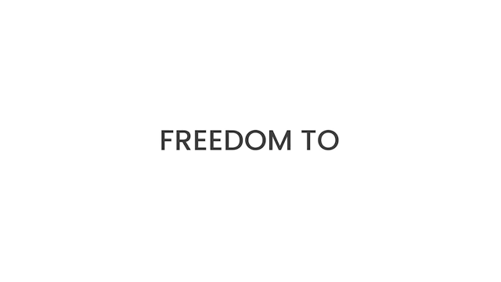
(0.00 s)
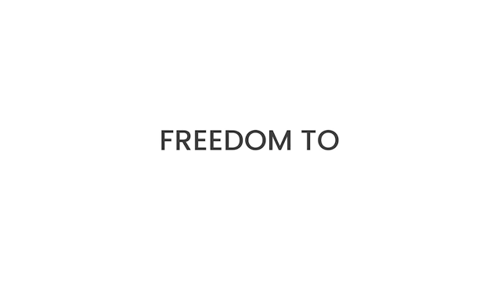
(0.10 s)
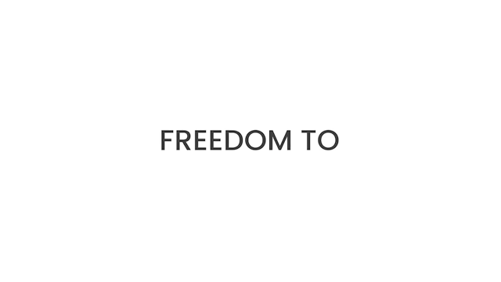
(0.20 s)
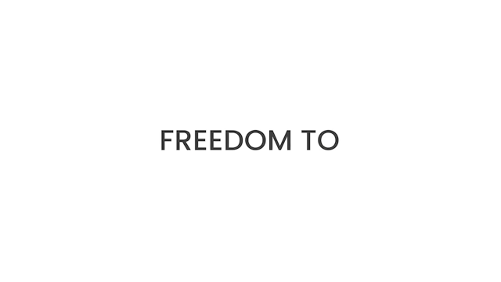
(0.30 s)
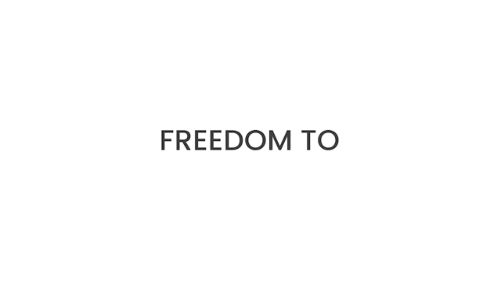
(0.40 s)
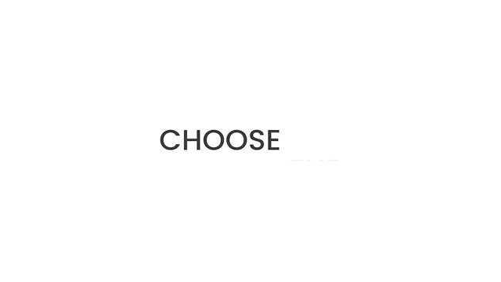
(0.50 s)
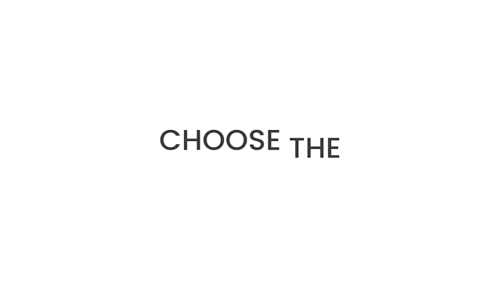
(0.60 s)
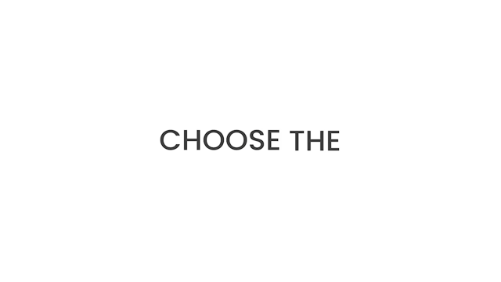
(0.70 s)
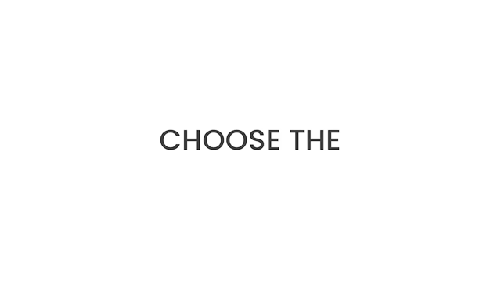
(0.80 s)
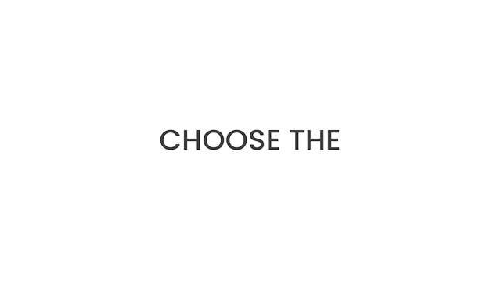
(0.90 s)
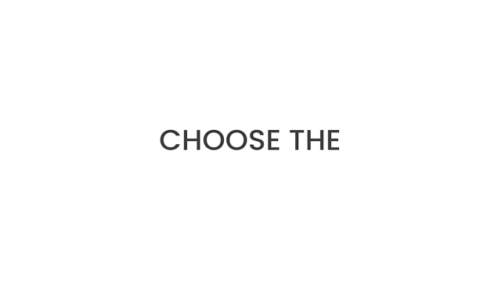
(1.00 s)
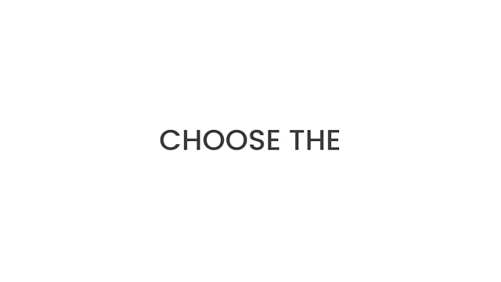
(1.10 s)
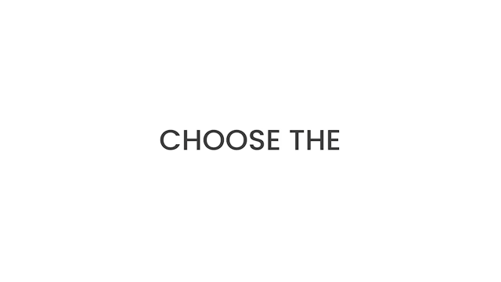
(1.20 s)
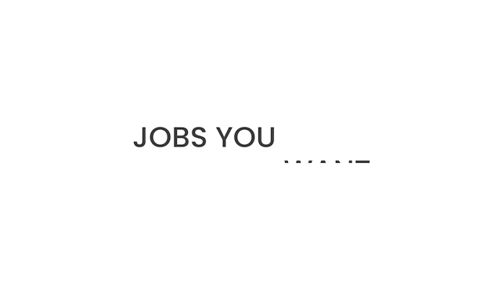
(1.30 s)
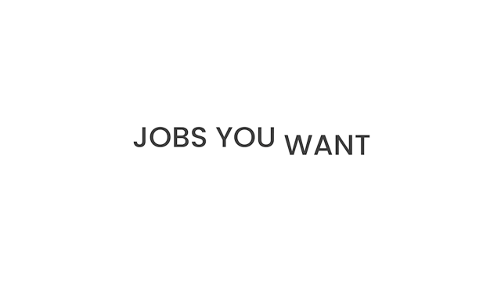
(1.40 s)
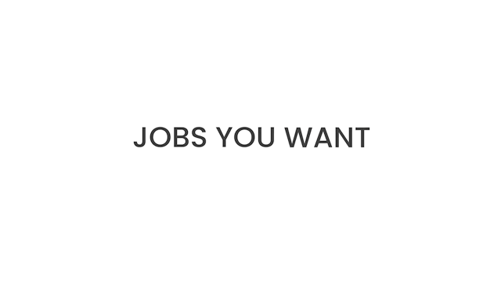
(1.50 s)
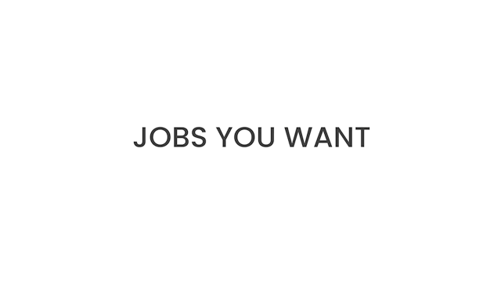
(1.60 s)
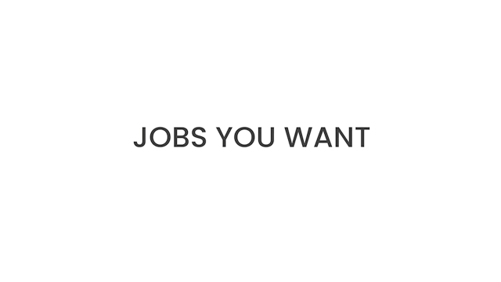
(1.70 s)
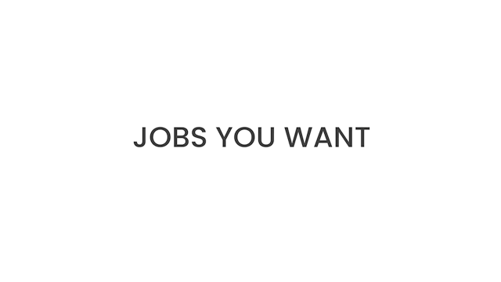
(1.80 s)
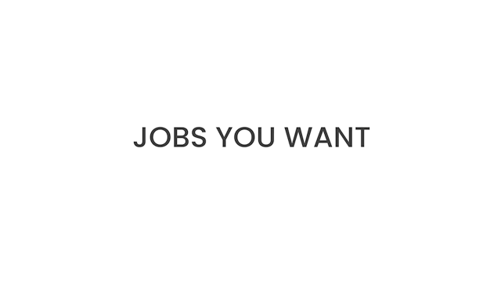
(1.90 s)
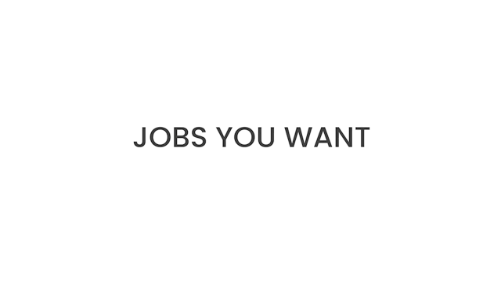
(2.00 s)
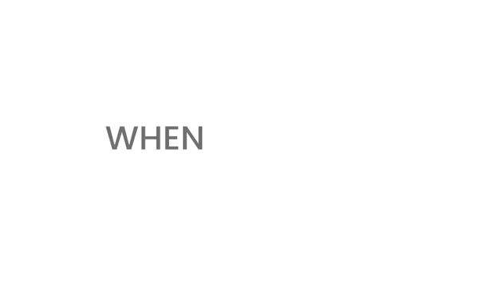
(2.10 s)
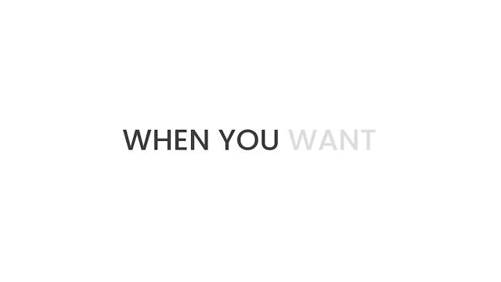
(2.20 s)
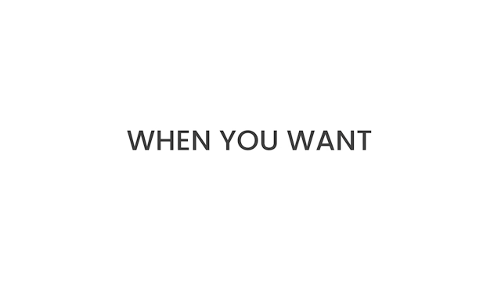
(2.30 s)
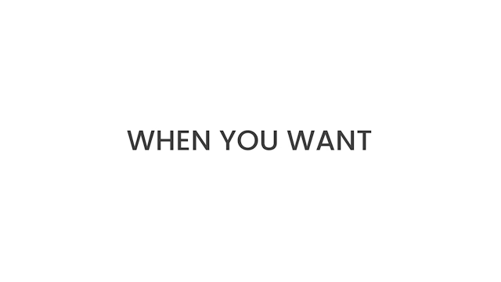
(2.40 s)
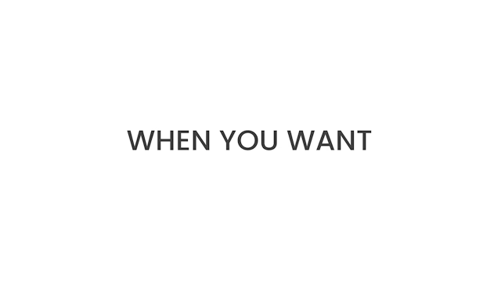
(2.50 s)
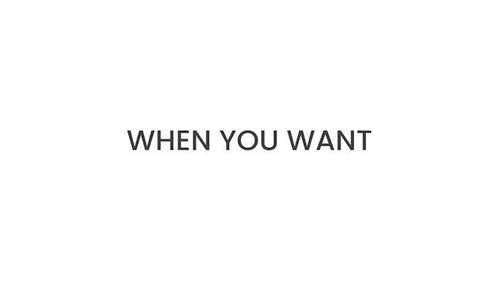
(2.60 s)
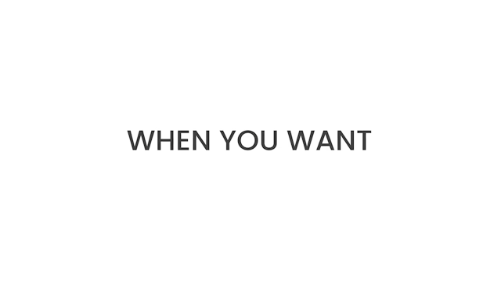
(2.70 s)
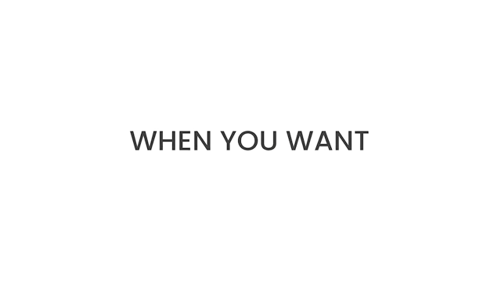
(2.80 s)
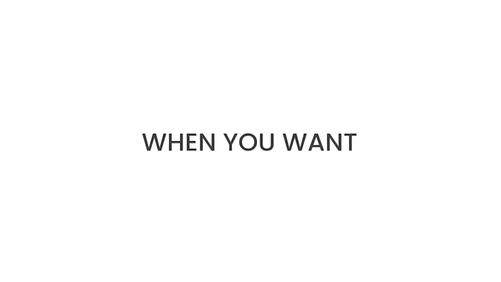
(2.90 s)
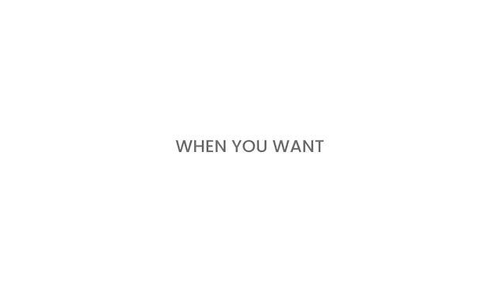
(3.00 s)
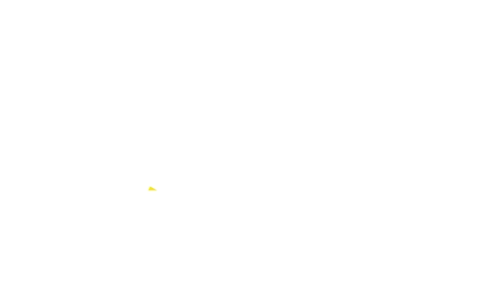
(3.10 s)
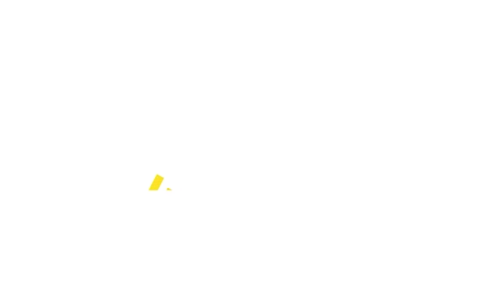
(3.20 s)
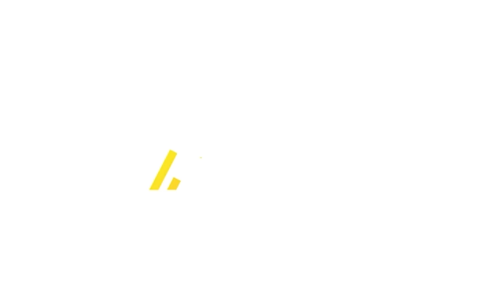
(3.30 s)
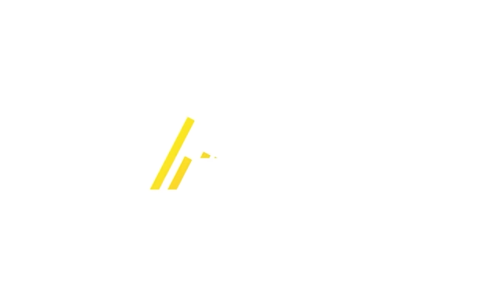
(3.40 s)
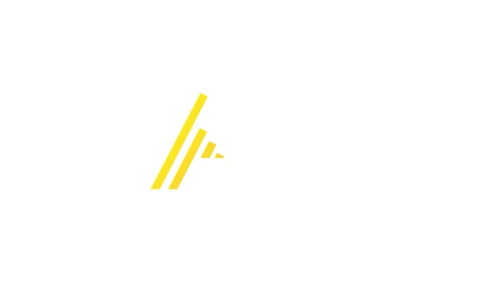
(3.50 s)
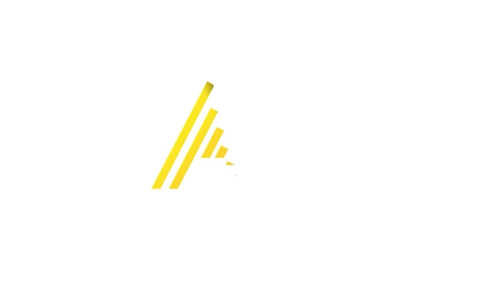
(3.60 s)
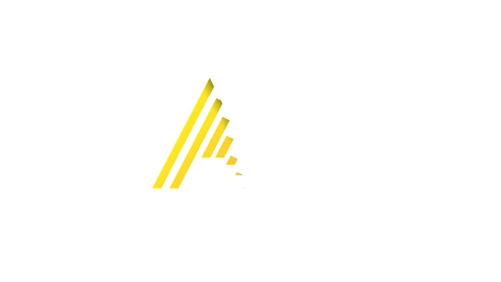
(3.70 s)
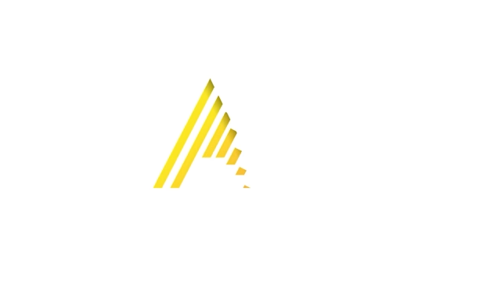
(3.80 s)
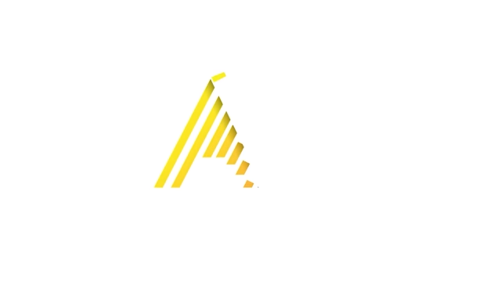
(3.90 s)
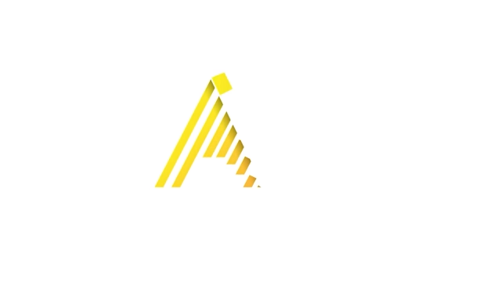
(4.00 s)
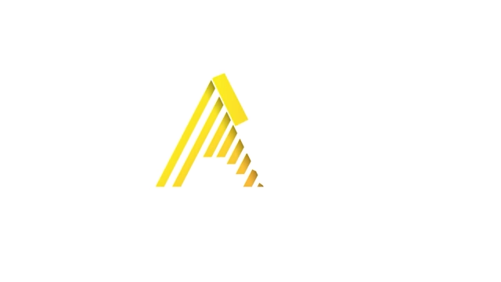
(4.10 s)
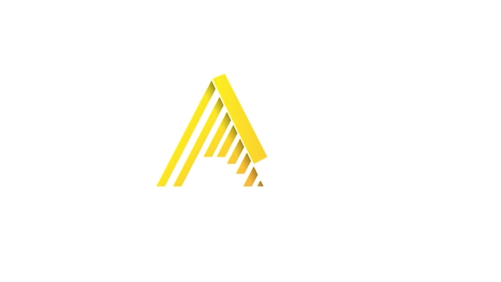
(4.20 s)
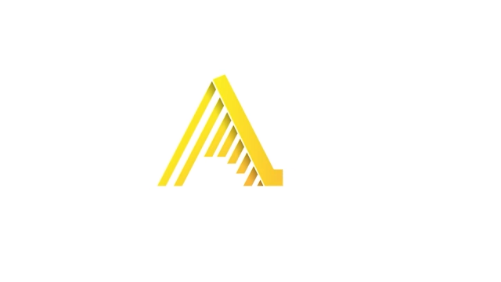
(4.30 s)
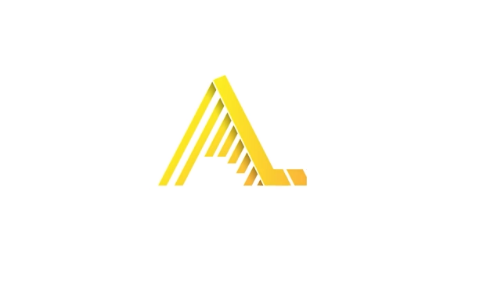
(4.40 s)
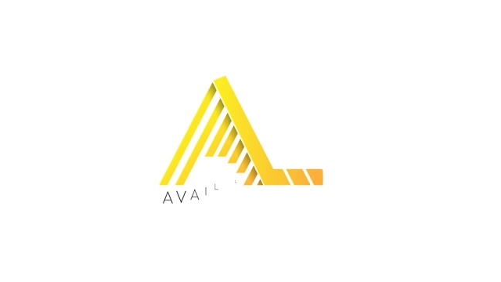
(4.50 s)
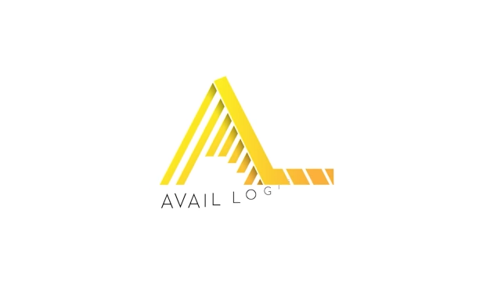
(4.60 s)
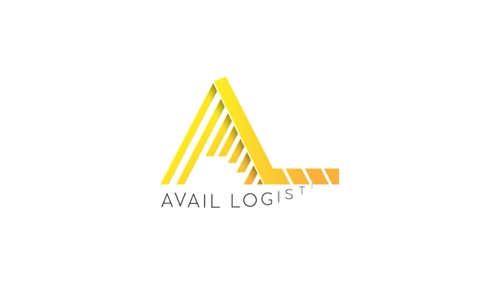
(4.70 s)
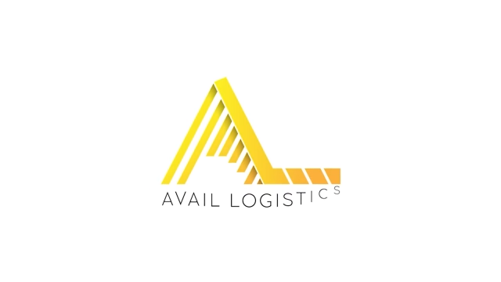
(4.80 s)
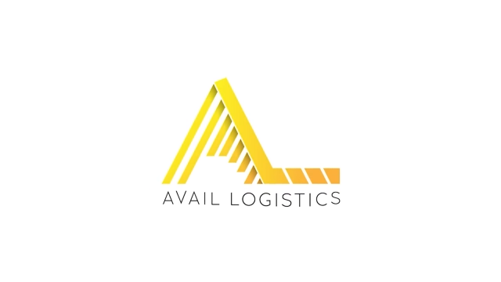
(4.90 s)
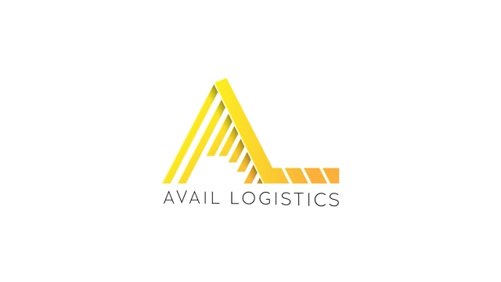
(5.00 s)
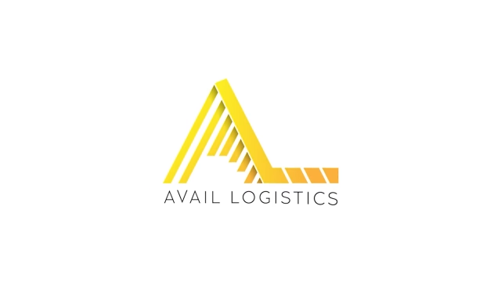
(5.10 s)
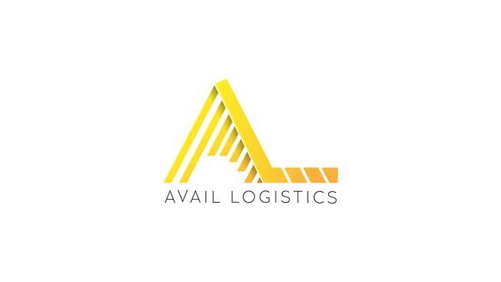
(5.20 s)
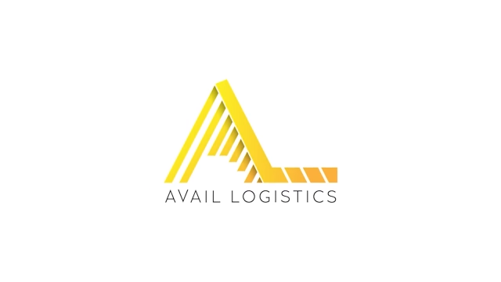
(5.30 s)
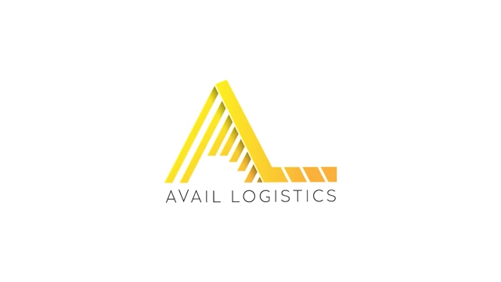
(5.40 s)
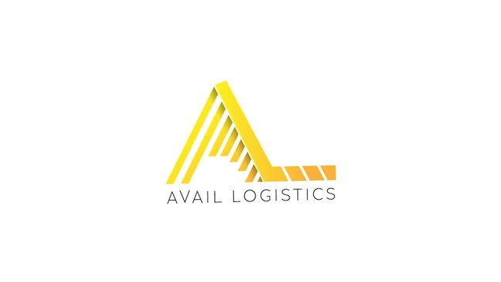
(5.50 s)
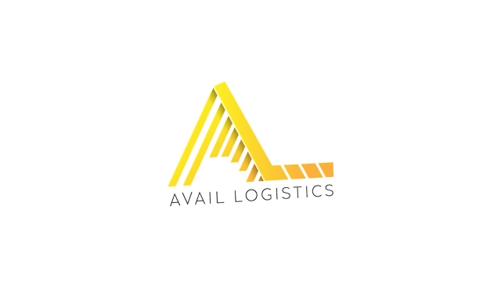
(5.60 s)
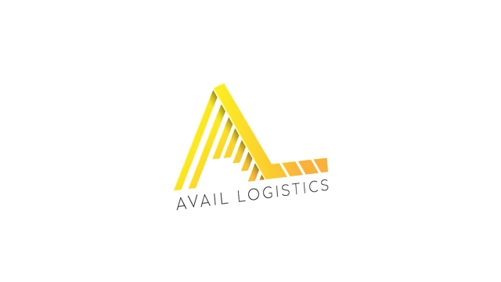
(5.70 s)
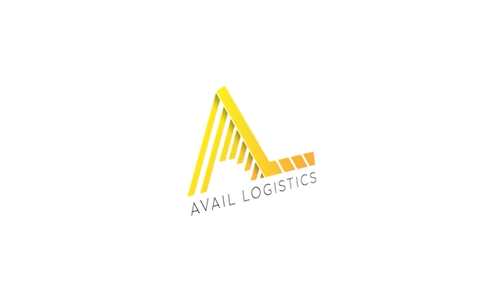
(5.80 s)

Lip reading: Nobody's mouth can be seen.